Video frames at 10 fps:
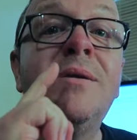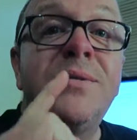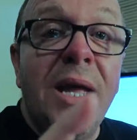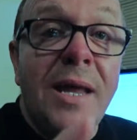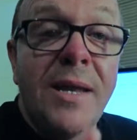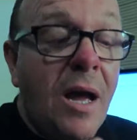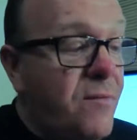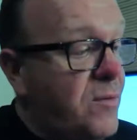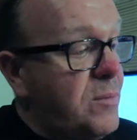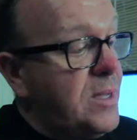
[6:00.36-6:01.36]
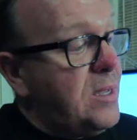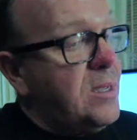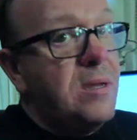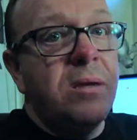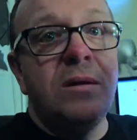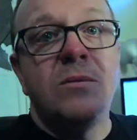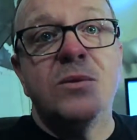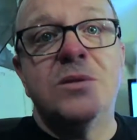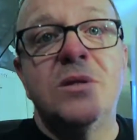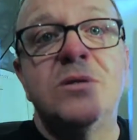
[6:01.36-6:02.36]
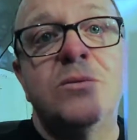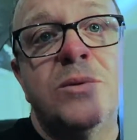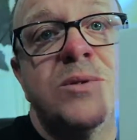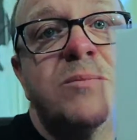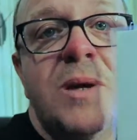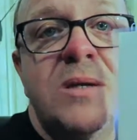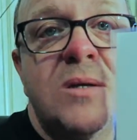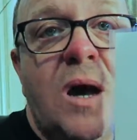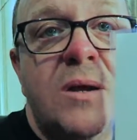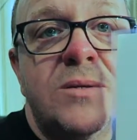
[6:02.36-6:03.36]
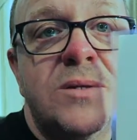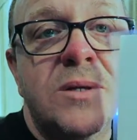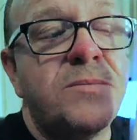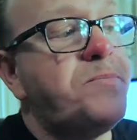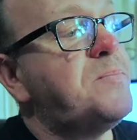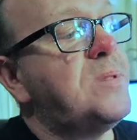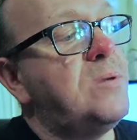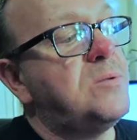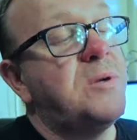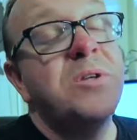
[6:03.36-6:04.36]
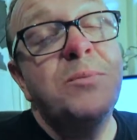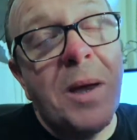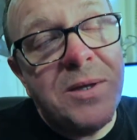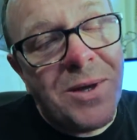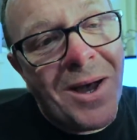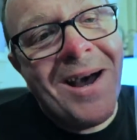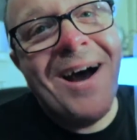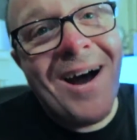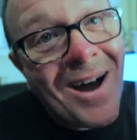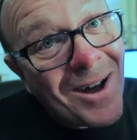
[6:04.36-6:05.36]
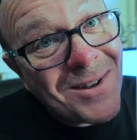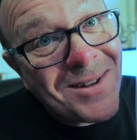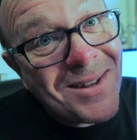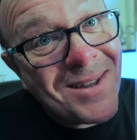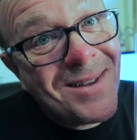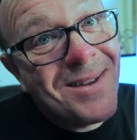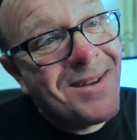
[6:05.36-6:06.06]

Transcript: Standout for me was this one, Space Odyssey. Oh, sorry, Space Oddity.